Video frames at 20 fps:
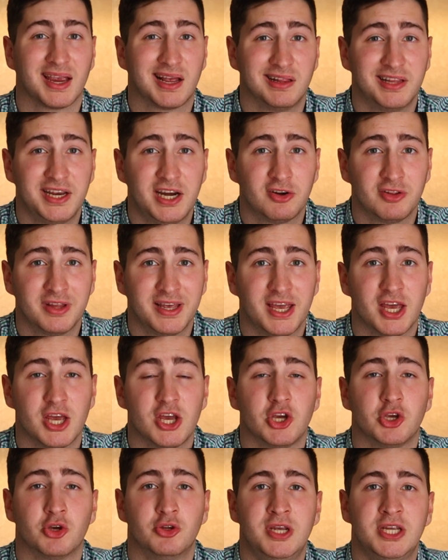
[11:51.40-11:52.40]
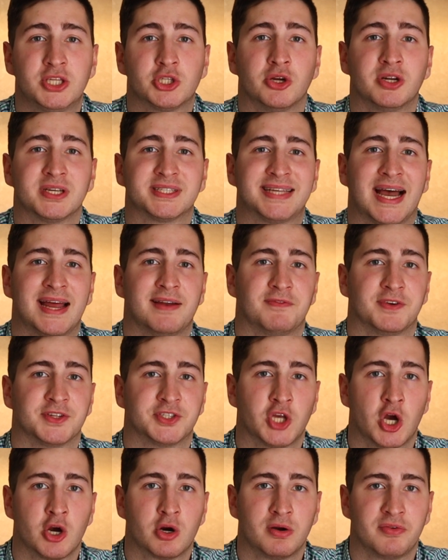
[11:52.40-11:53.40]
Clearly, you need to understand
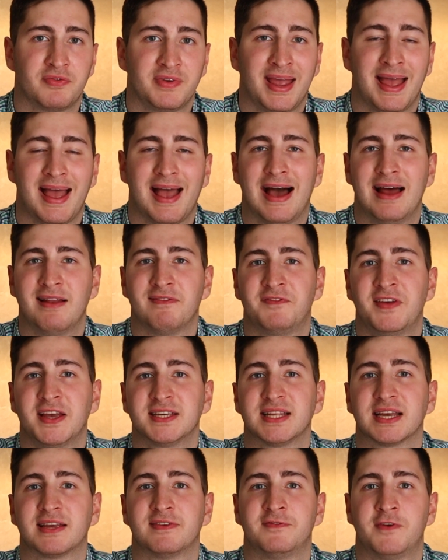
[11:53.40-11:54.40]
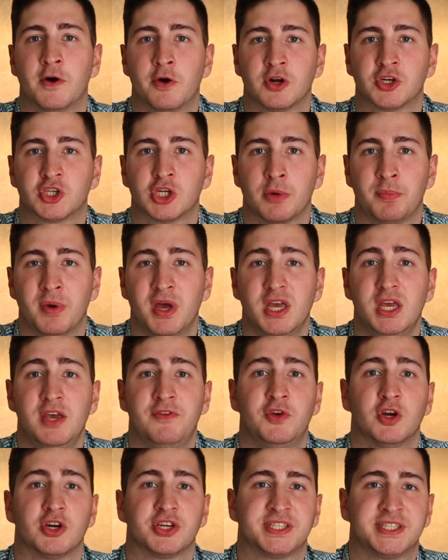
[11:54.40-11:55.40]
photography and things like Photoshop
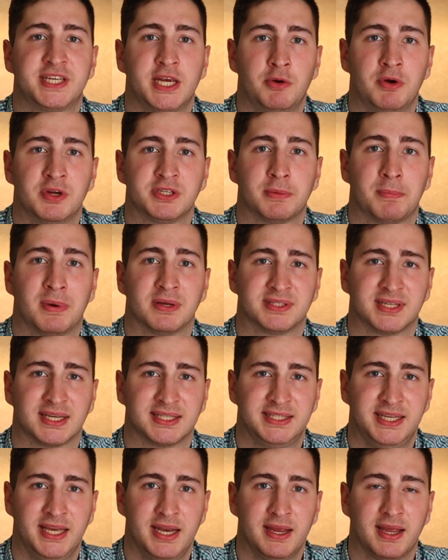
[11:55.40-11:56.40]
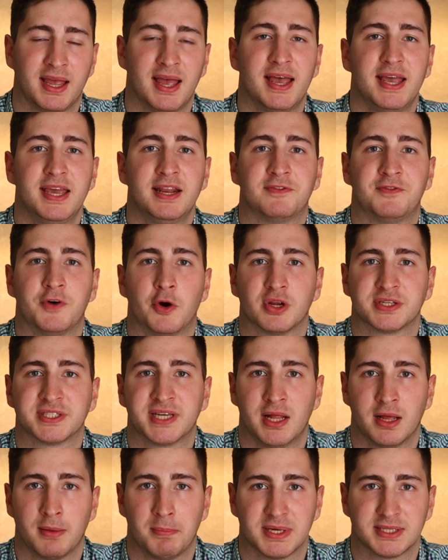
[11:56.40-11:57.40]
if you're serious about succeeding in photo
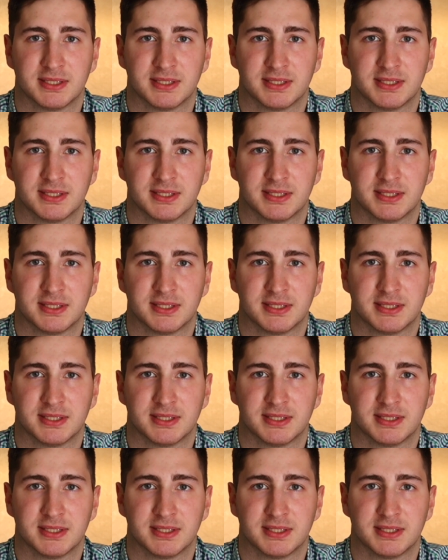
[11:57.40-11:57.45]
selling